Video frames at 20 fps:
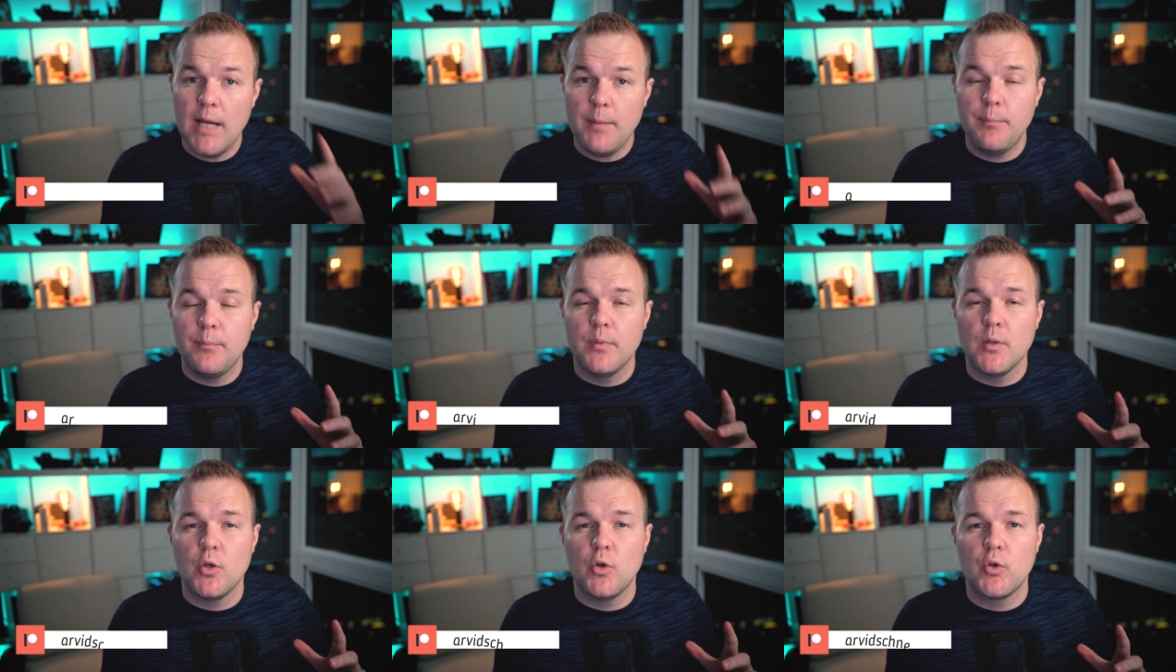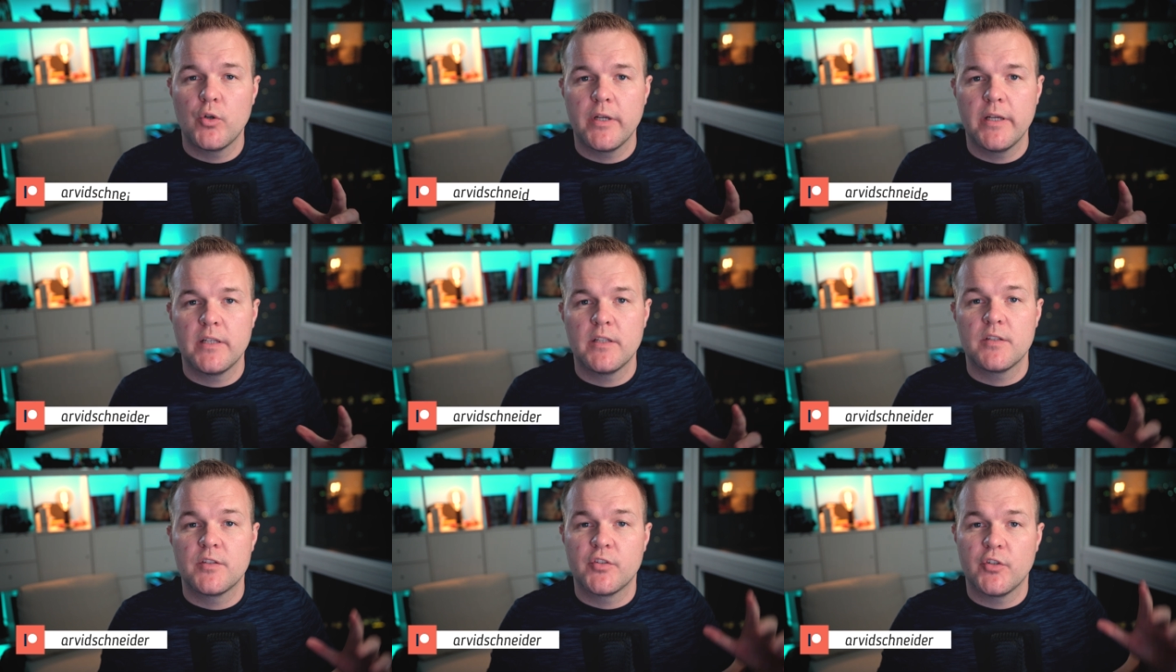
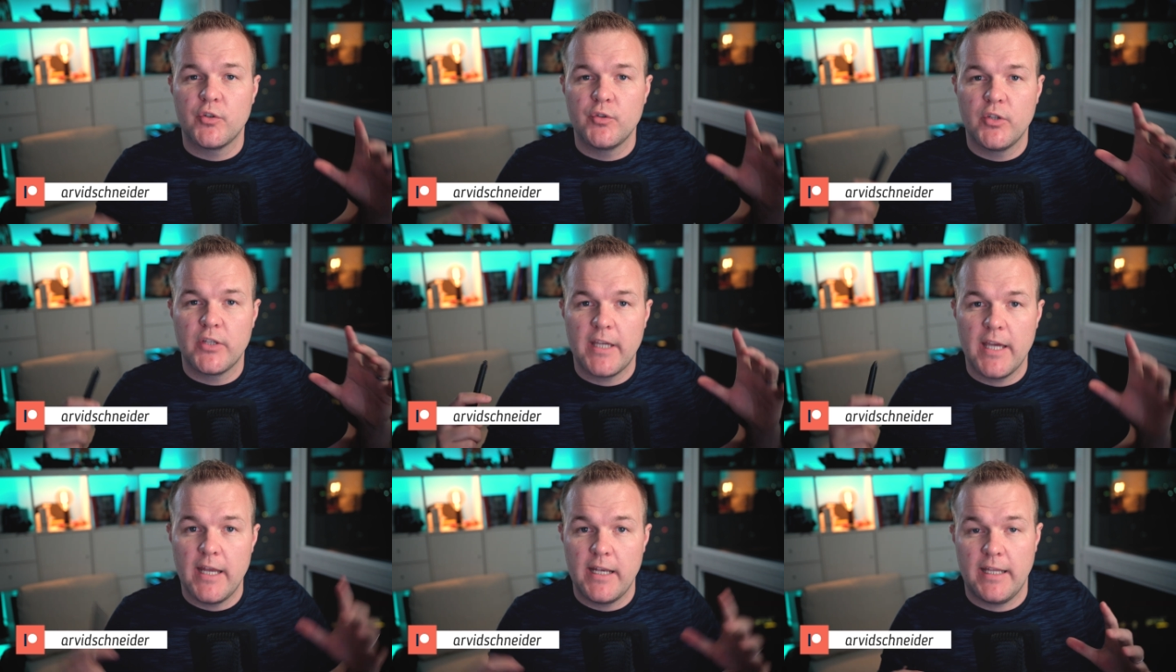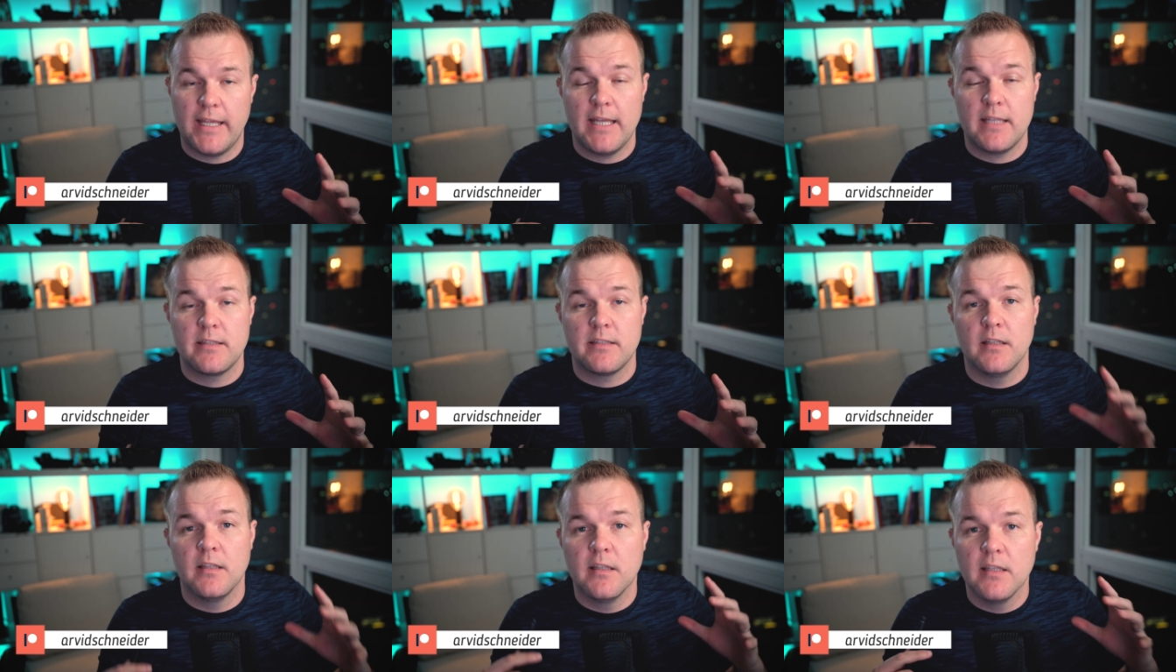uploaded so you can
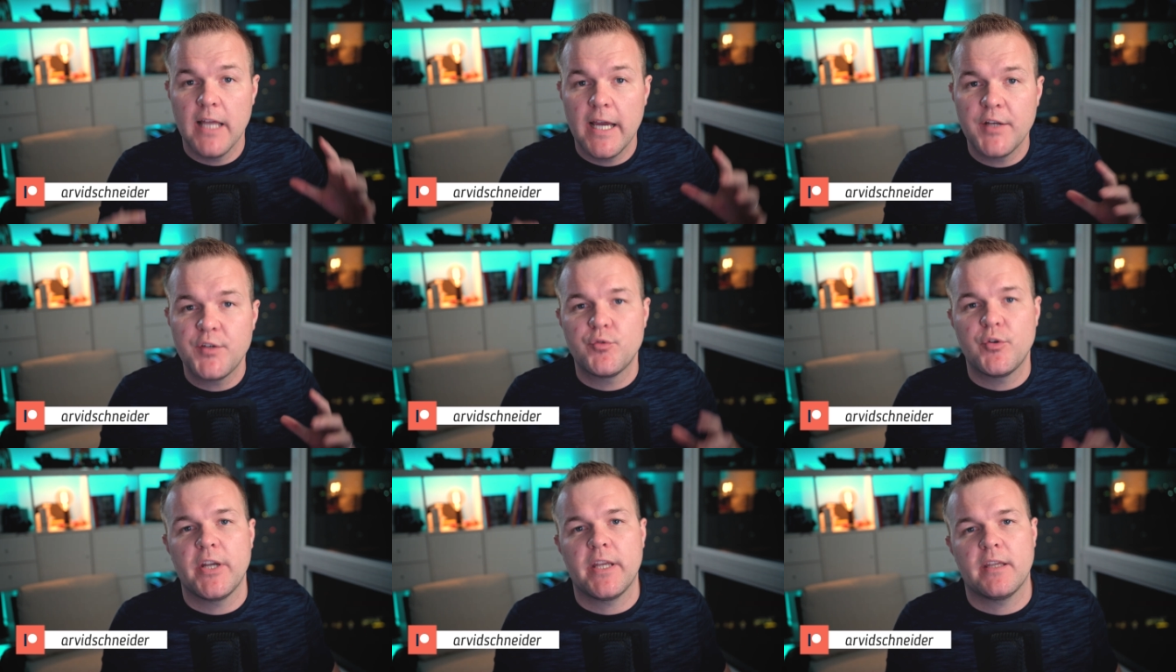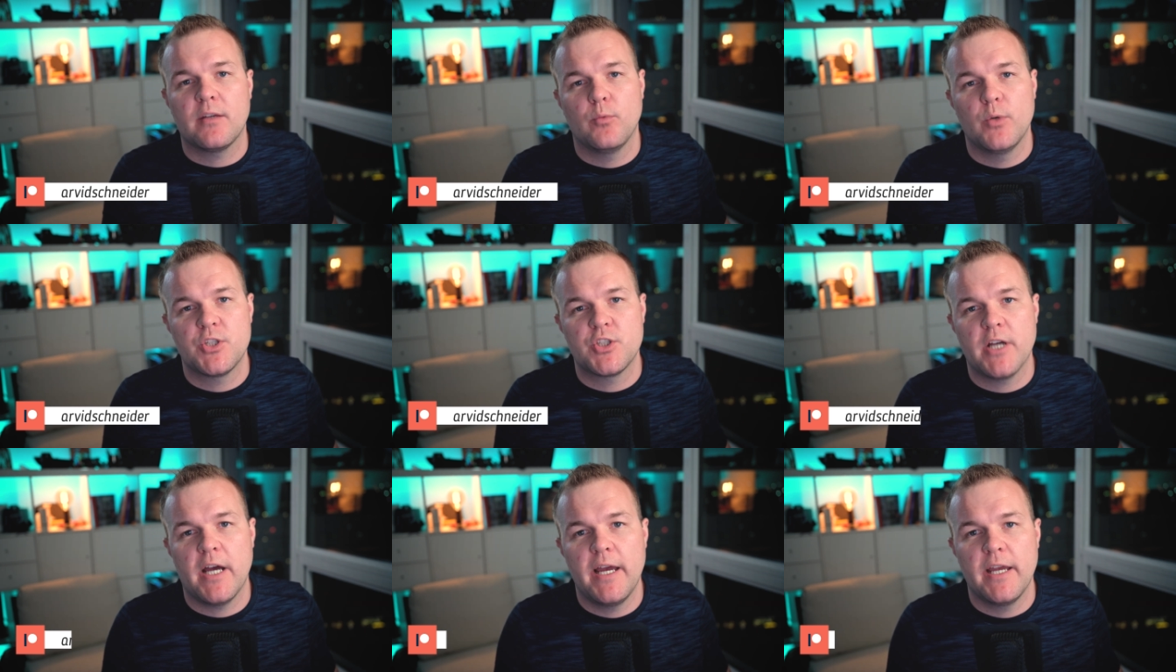get the light rig
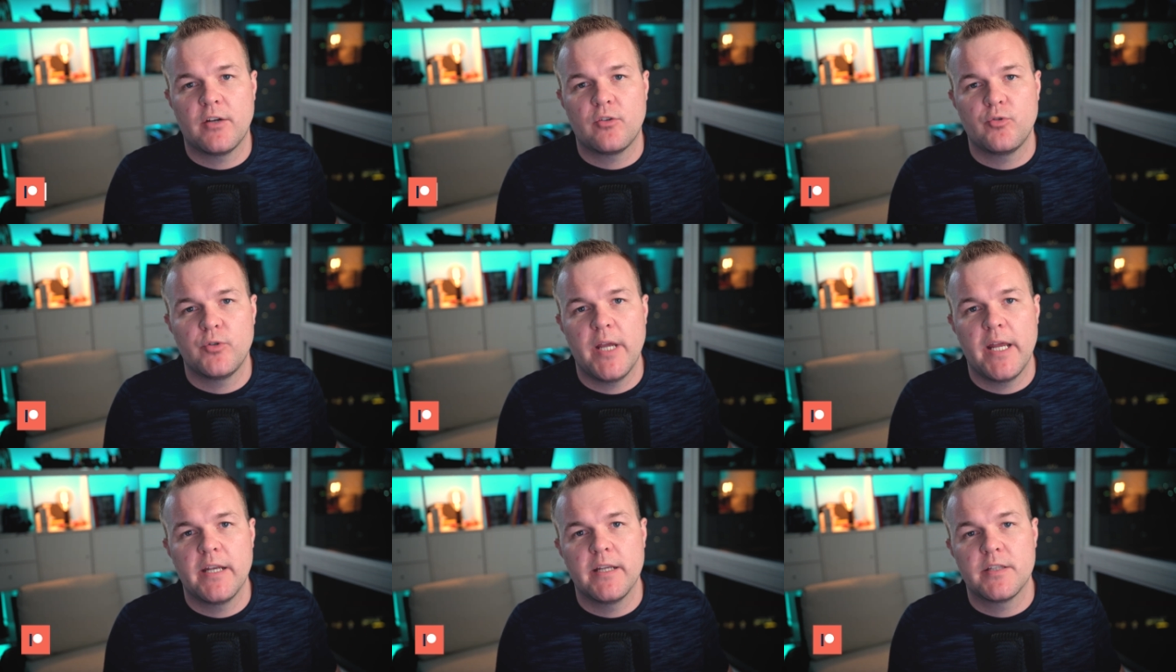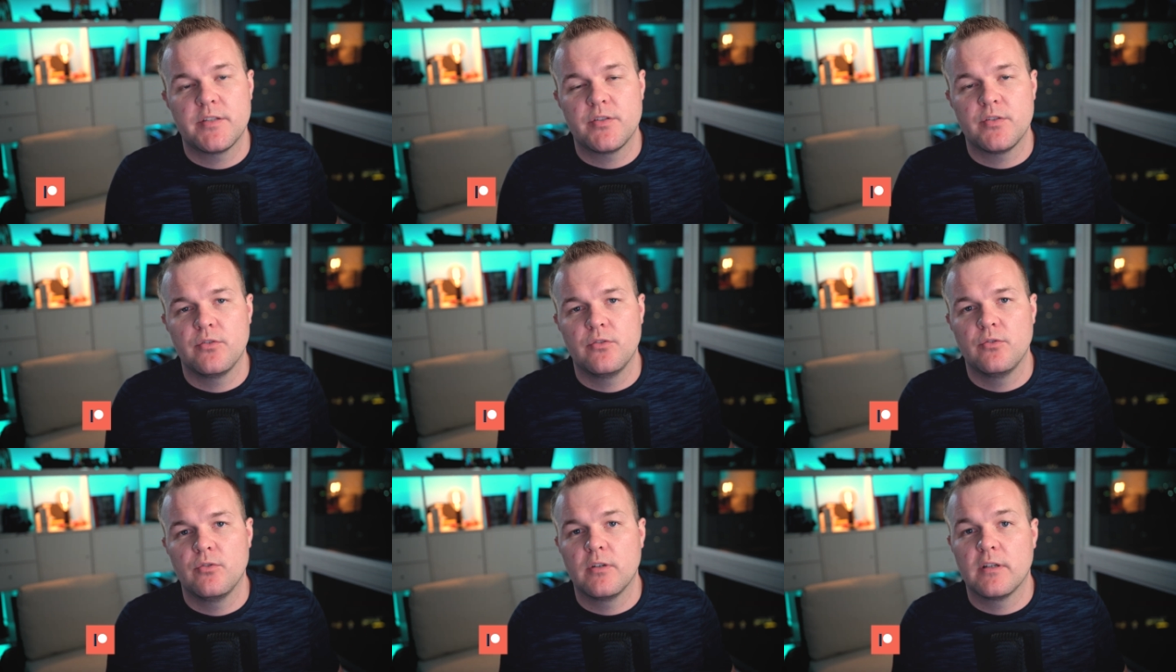which I created
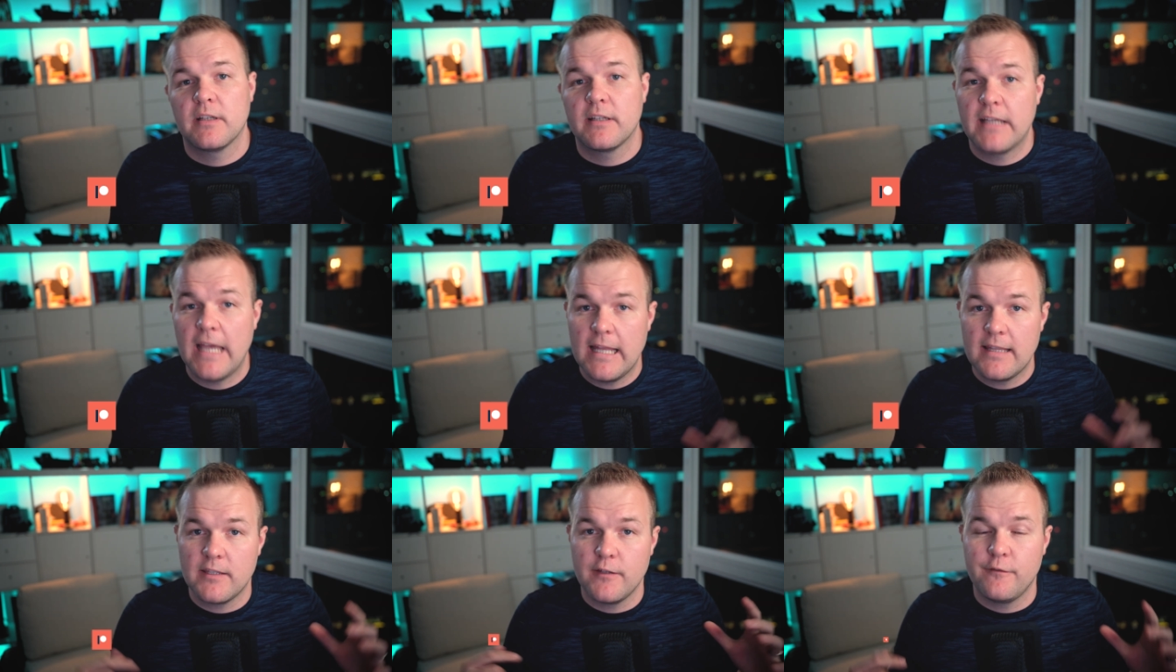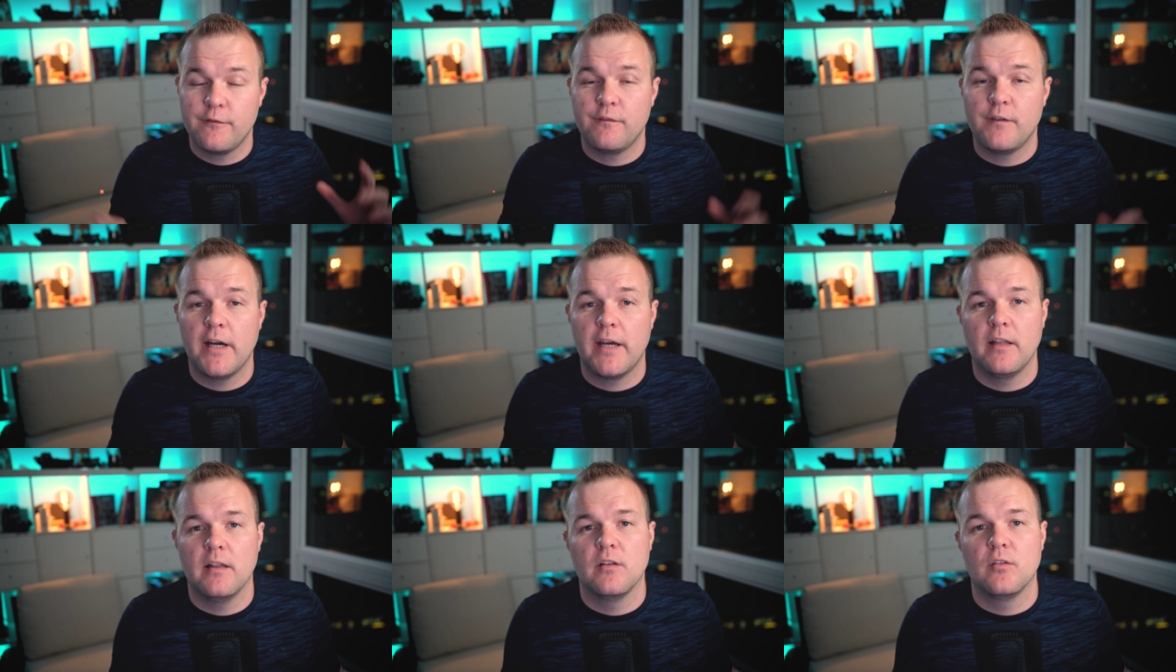to get the
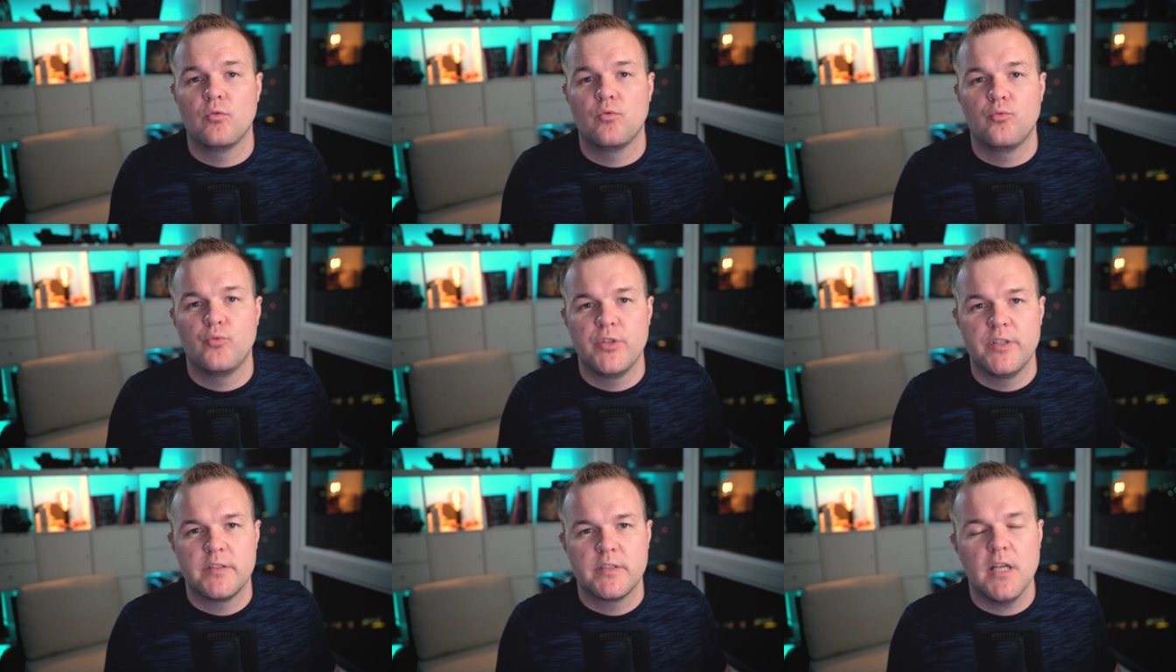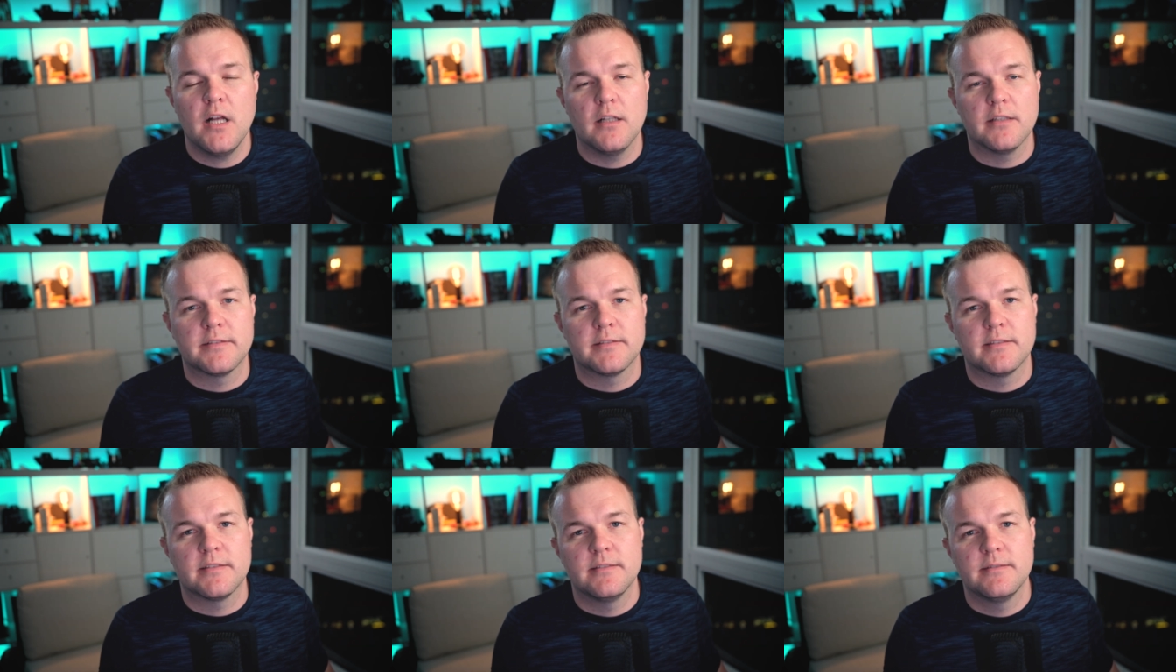final
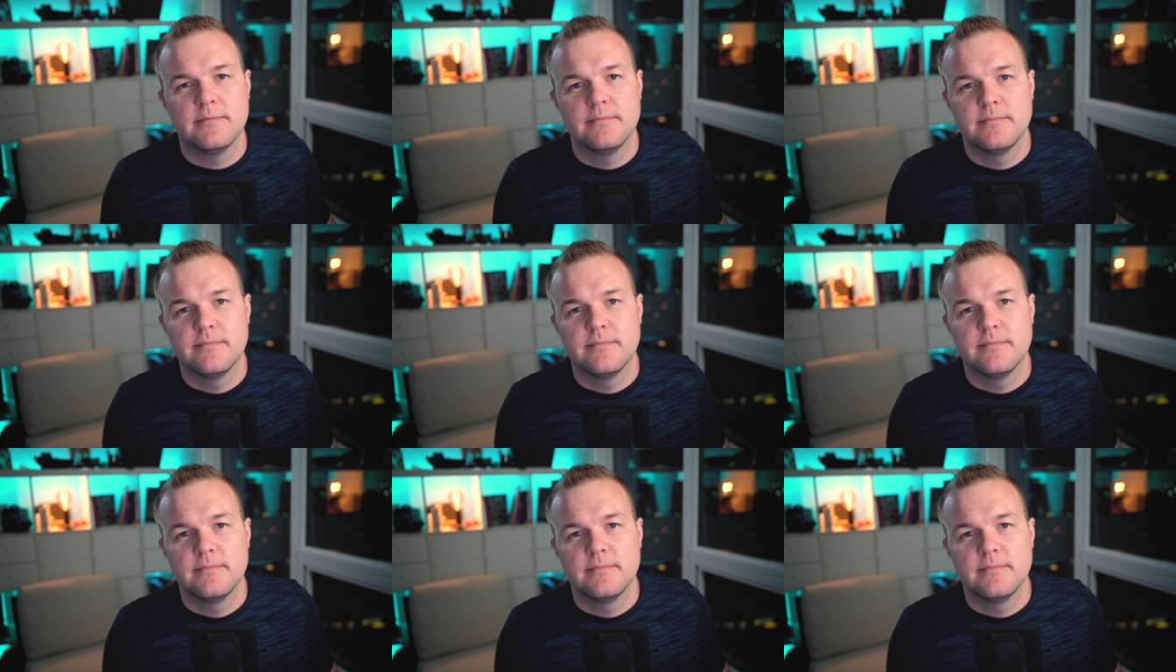result.